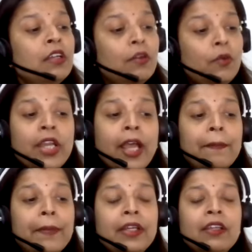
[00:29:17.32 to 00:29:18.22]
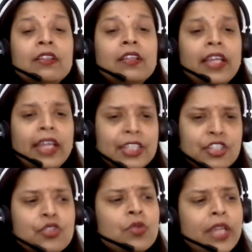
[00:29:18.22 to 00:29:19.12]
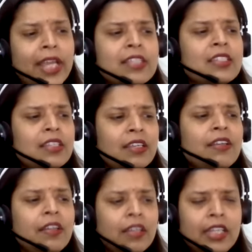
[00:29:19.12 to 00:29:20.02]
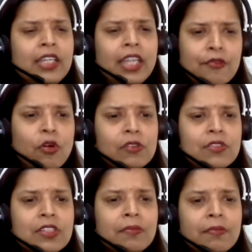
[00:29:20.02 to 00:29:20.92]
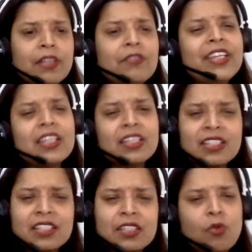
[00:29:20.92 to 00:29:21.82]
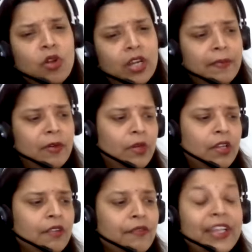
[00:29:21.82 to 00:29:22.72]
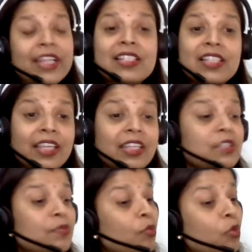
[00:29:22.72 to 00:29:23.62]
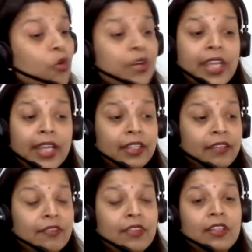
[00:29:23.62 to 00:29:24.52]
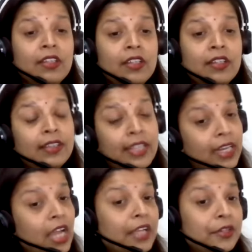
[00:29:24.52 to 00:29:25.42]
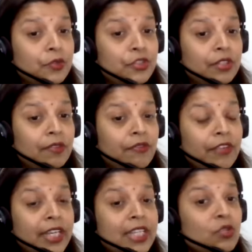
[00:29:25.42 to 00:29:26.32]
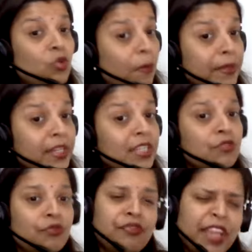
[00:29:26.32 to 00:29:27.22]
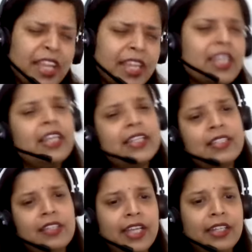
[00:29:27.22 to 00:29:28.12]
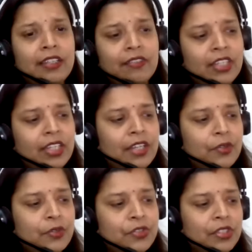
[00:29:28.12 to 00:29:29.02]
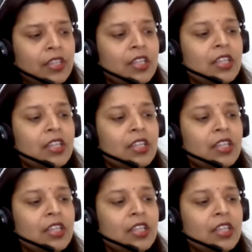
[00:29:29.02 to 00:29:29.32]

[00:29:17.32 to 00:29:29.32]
what happened? H2 gas, it evolves but very small amount, whereas zinc is more reactive than hydrogen, whereas copper is very less reactive than hydrogen.